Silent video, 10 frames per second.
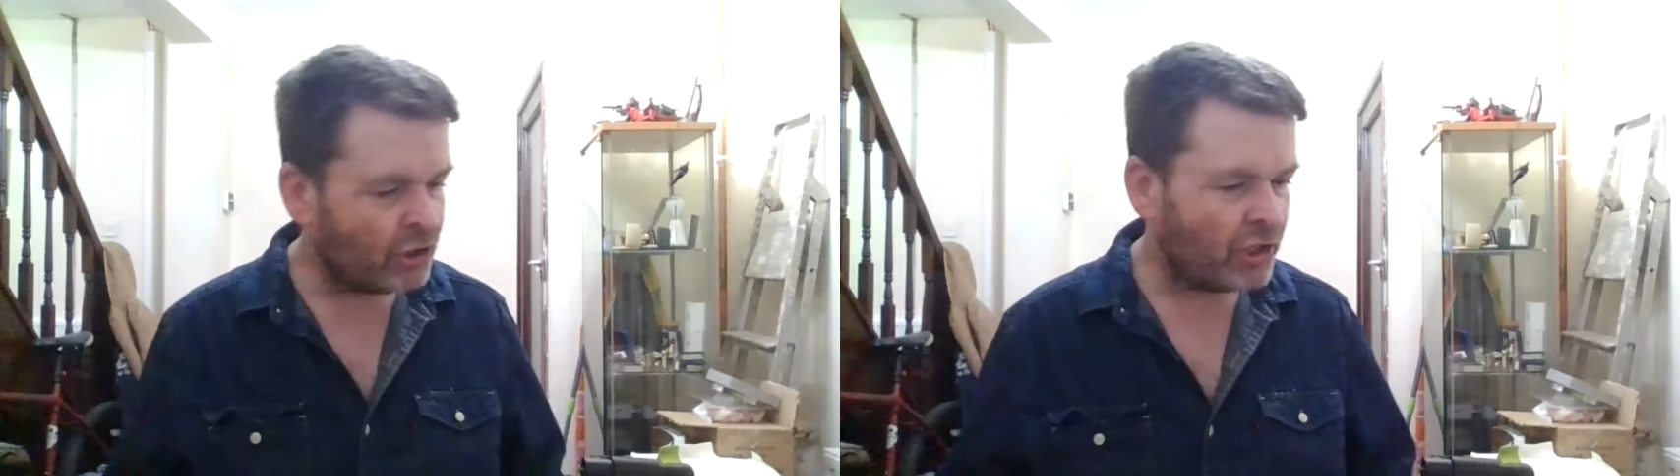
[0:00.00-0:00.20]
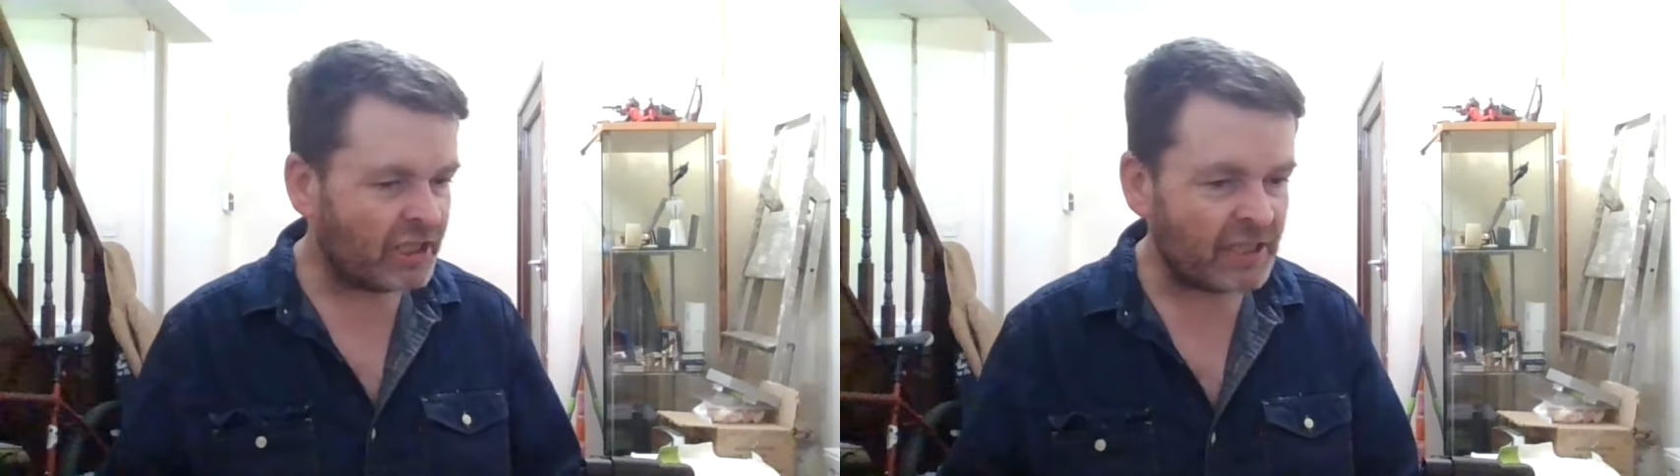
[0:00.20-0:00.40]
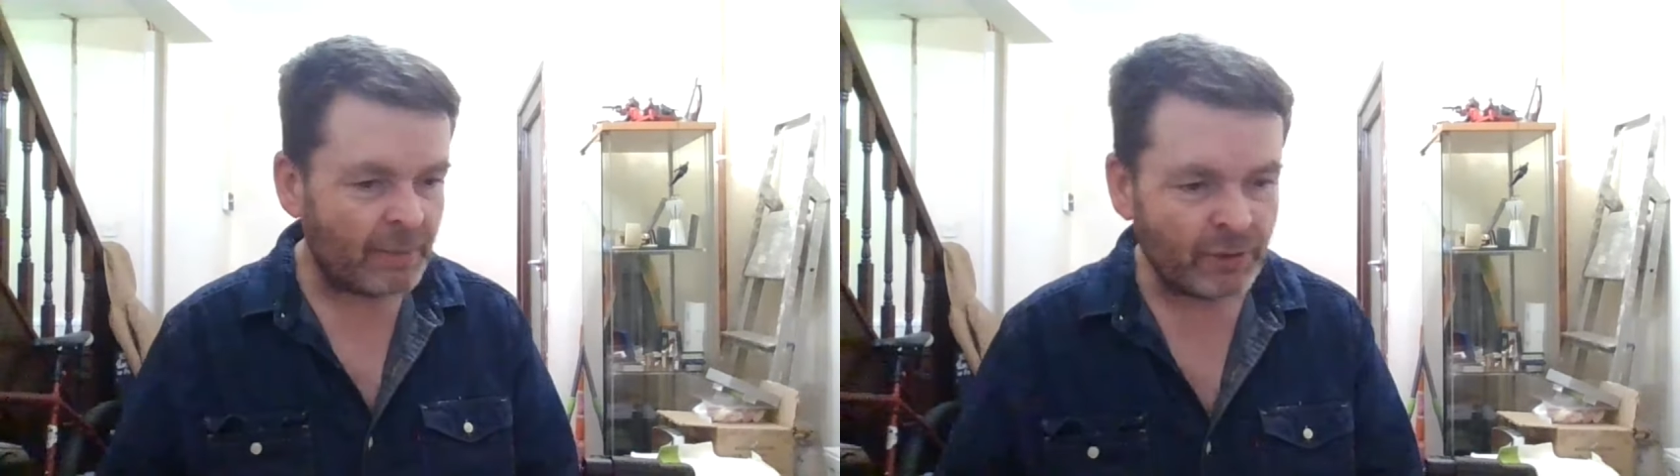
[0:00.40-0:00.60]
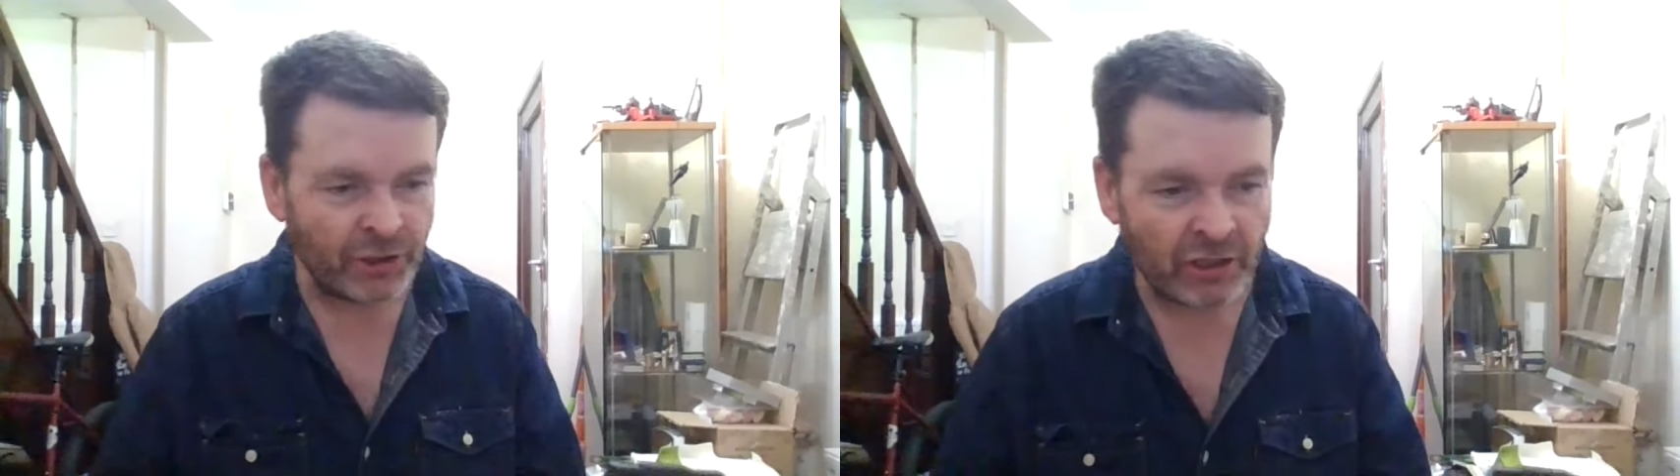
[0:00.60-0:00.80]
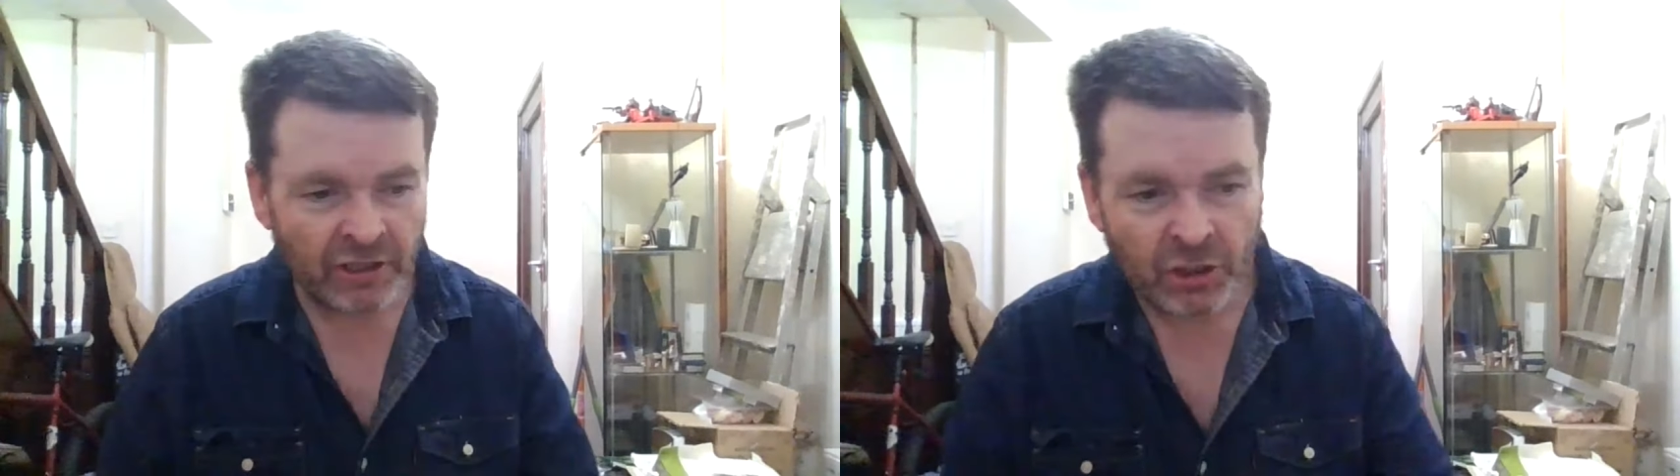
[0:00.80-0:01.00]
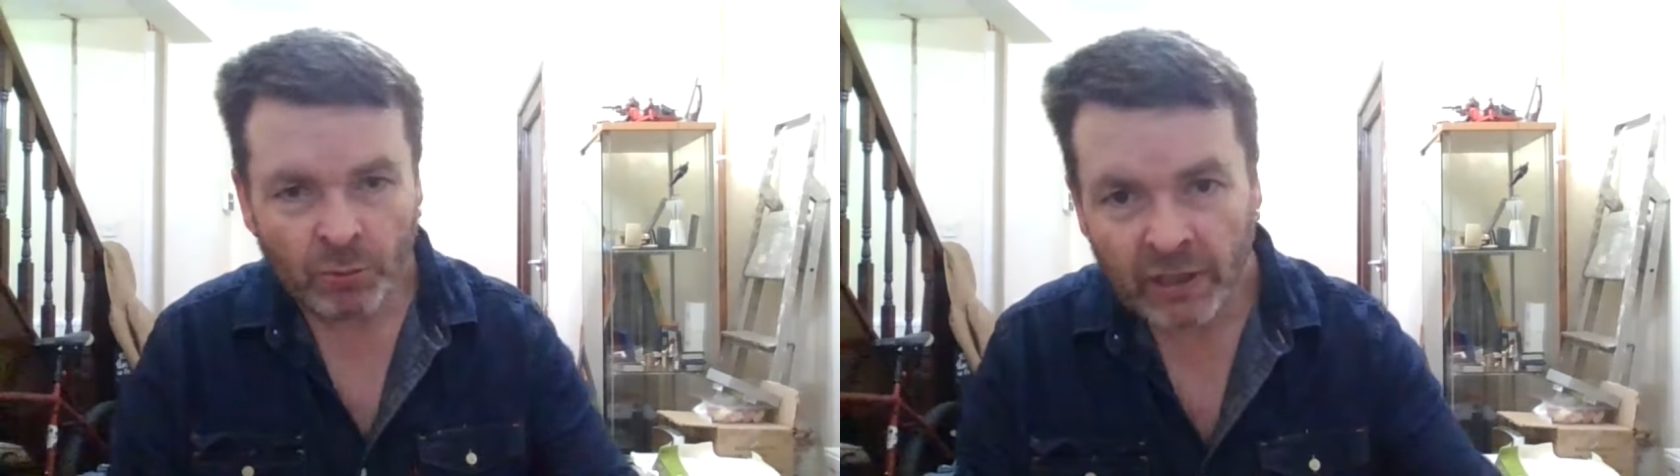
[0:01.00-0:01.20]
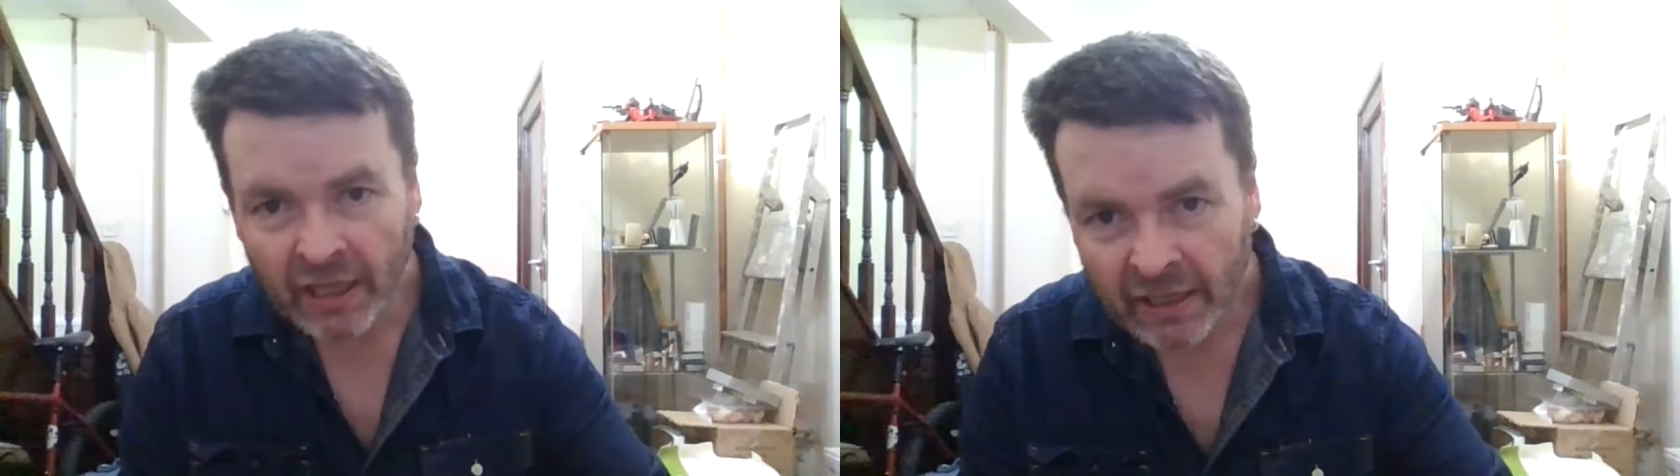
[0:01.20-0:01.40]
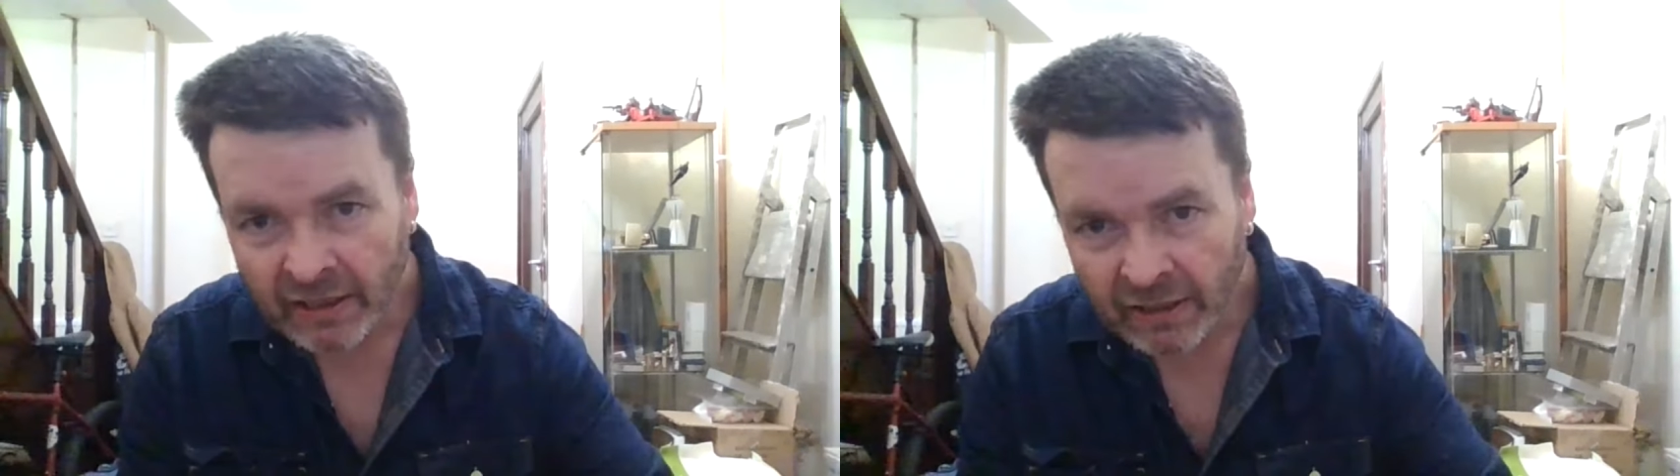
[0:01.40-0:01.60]
Good example here, this is
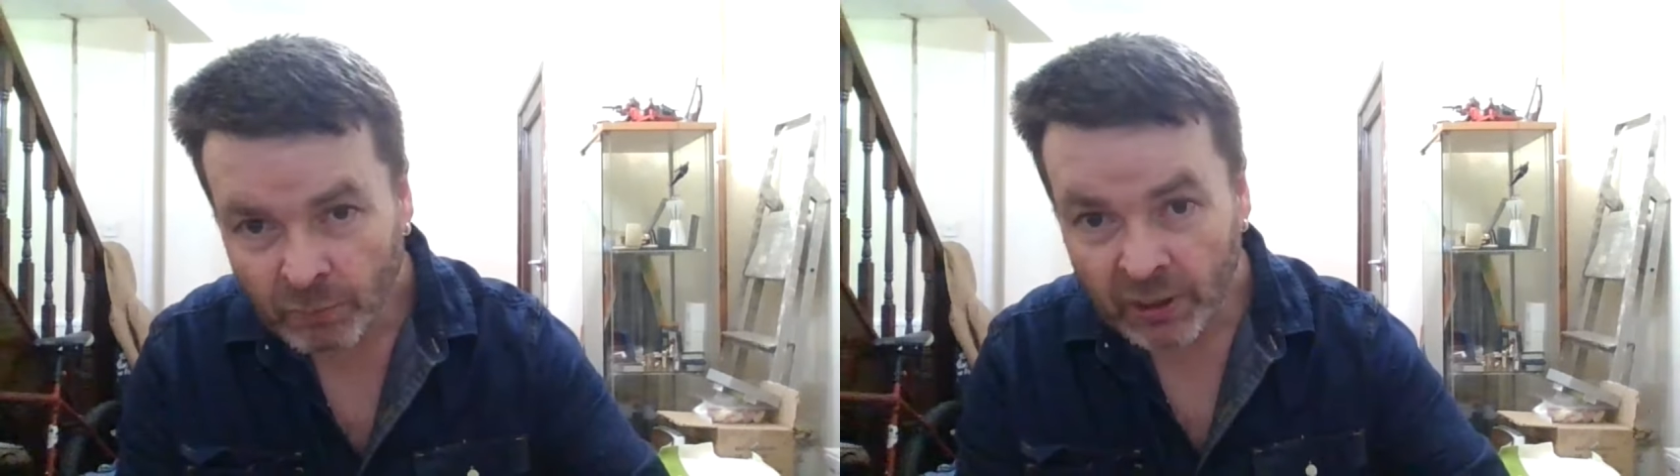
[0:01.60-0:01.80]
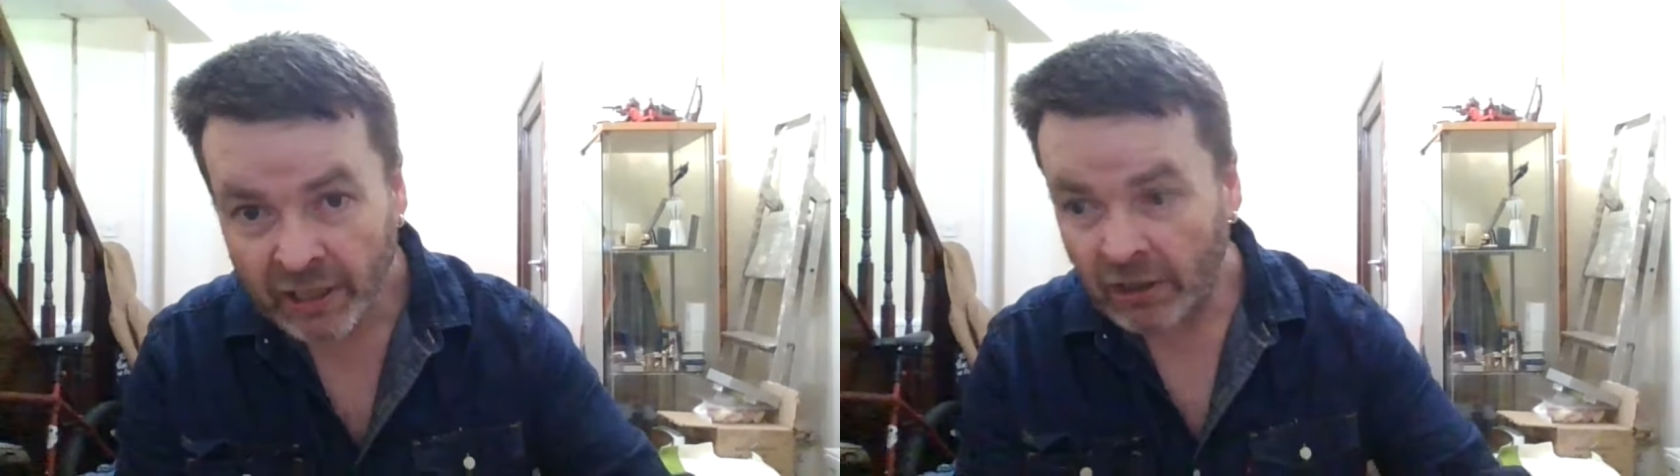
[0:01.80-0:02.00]
one